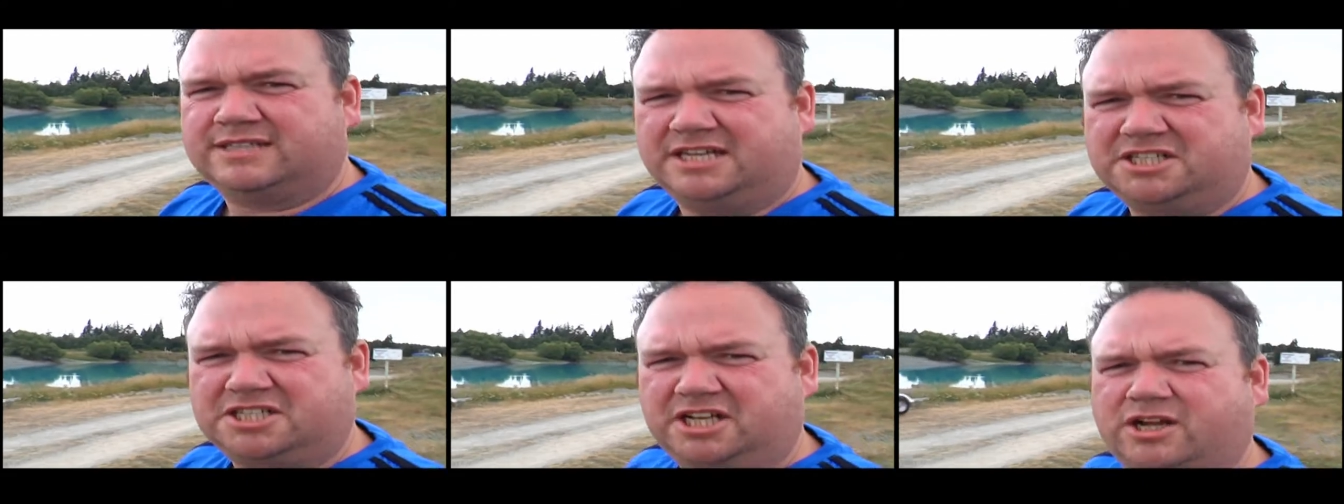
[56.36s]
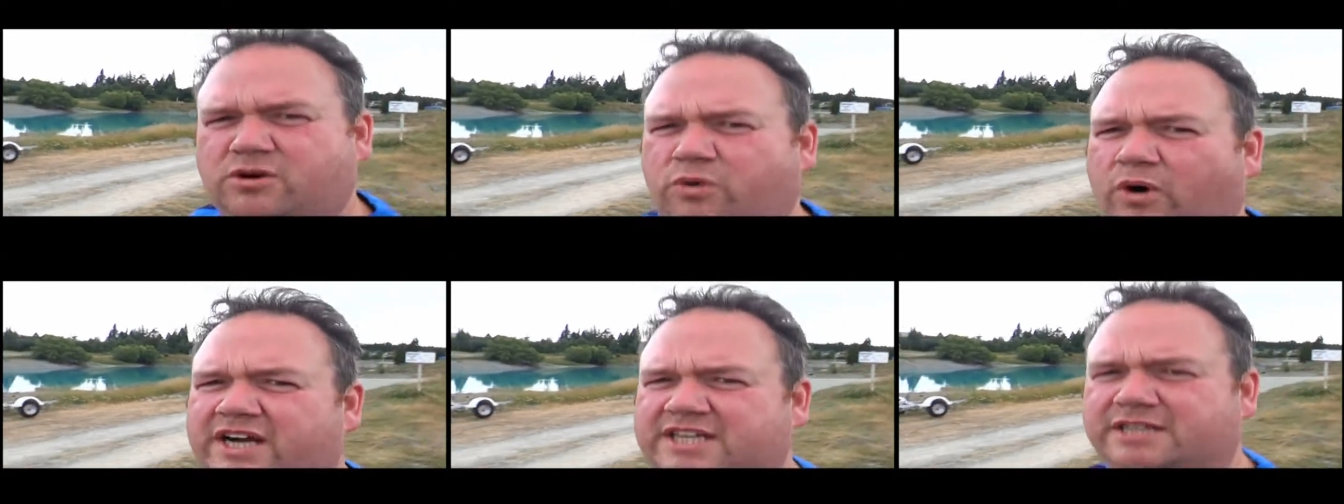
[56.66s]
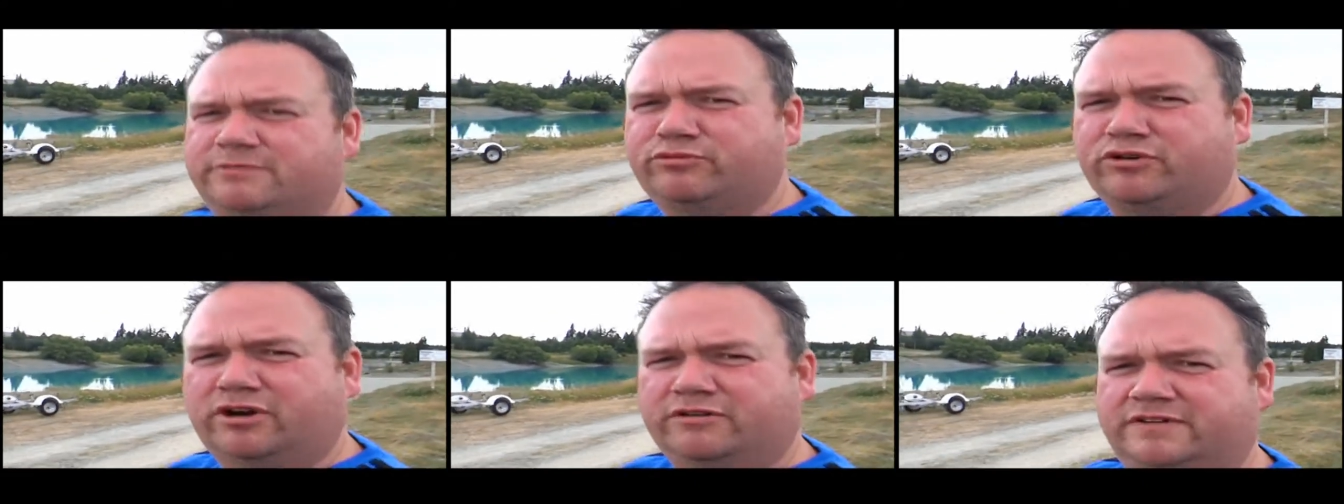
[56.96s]
actually quite a
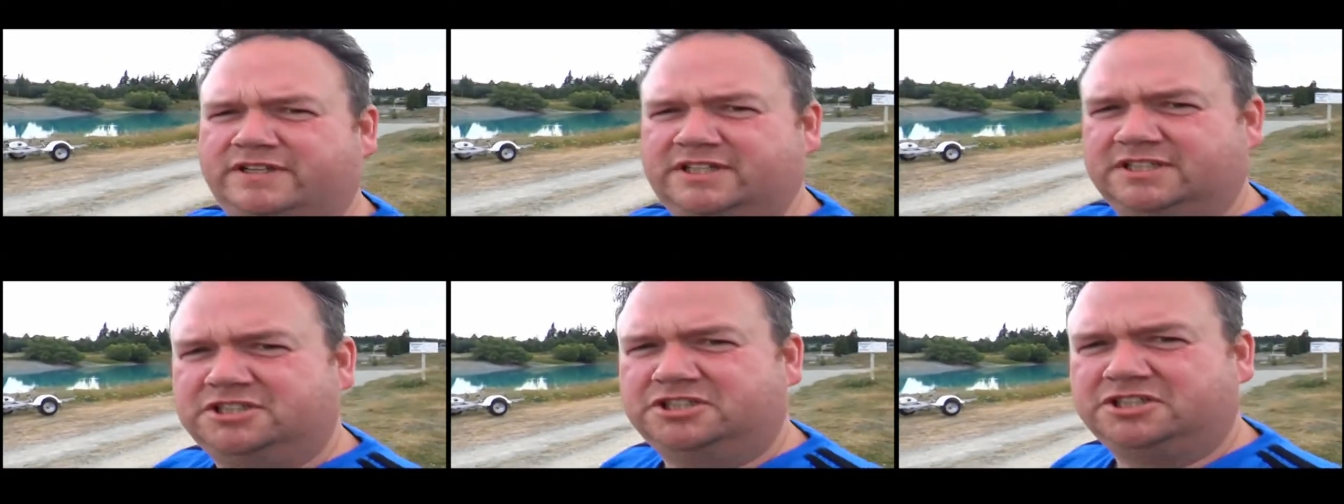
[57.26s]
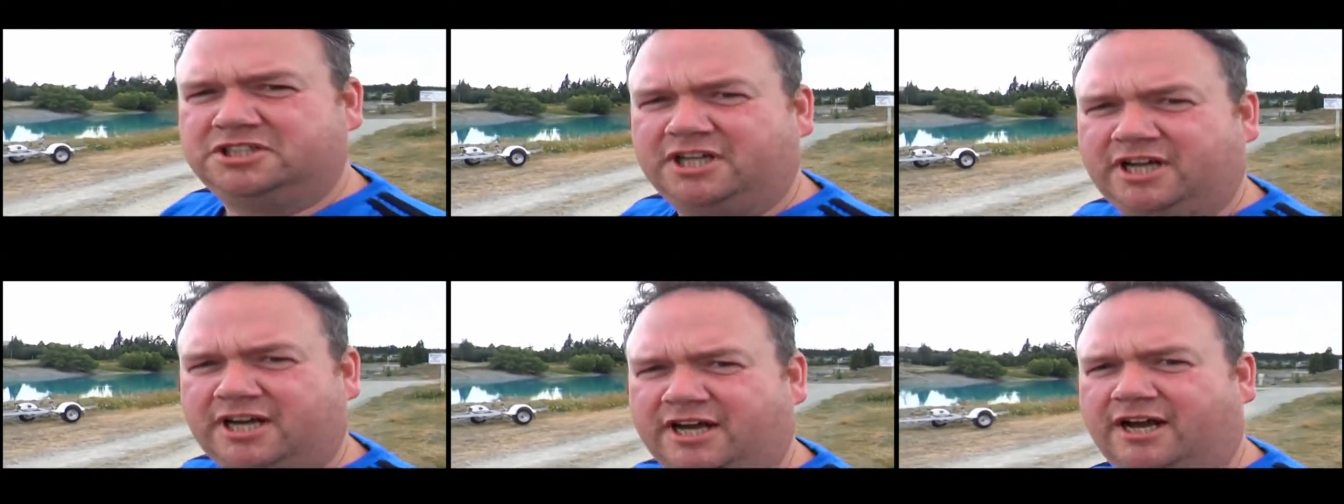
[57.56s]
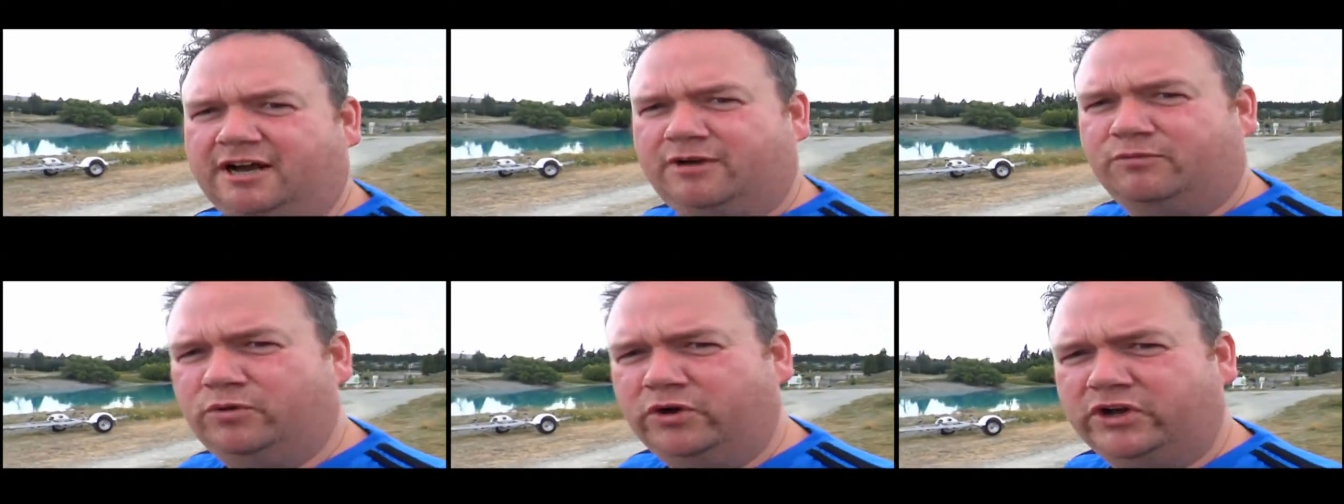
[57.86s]
privilege
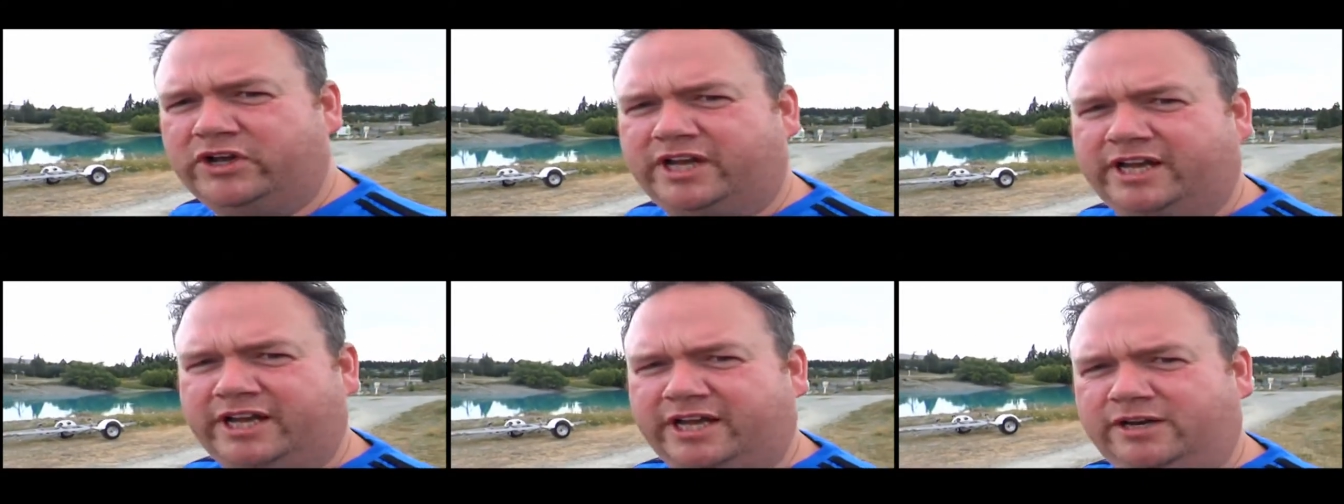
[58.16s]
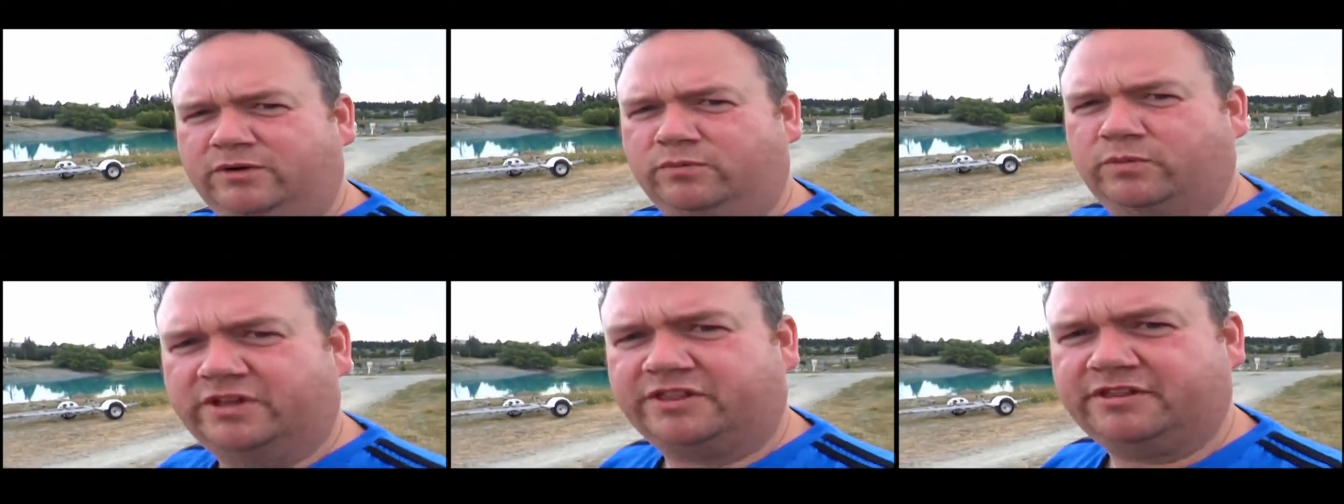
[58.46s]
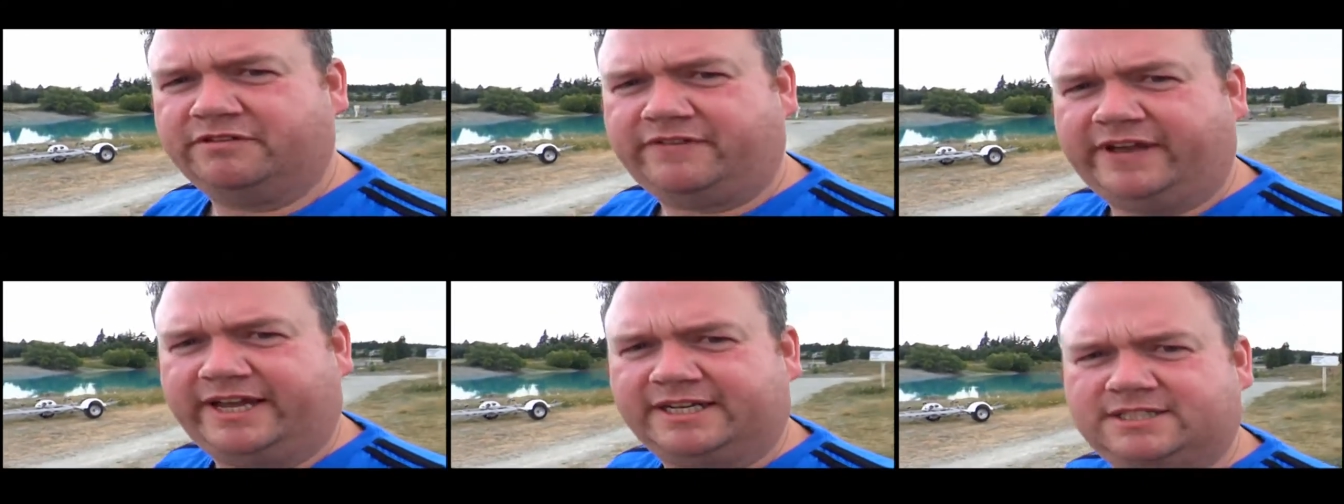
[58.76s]
uh, working in with
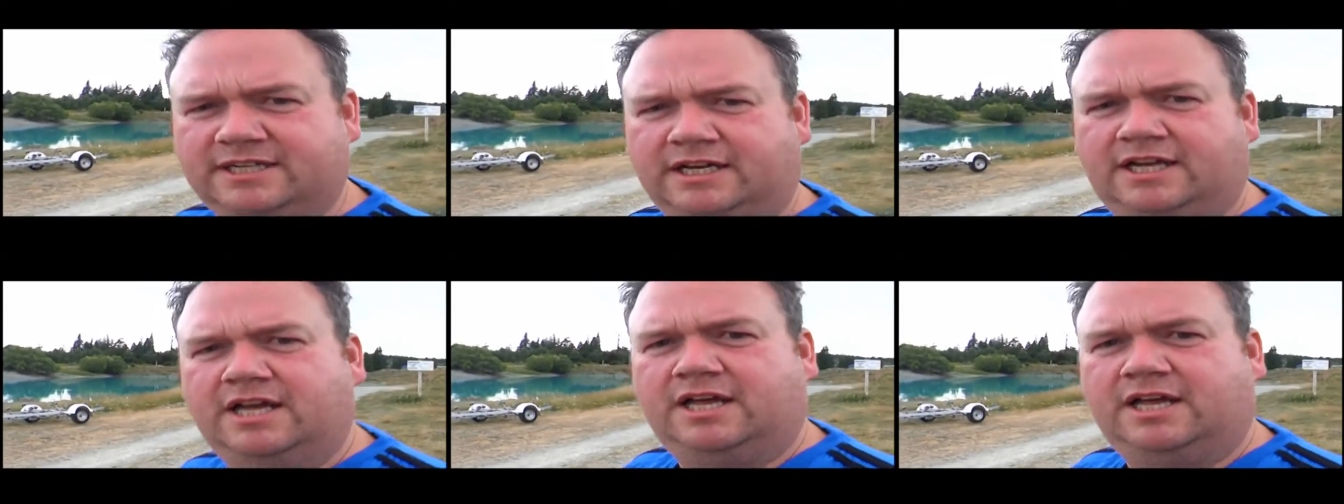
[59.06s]
Yvette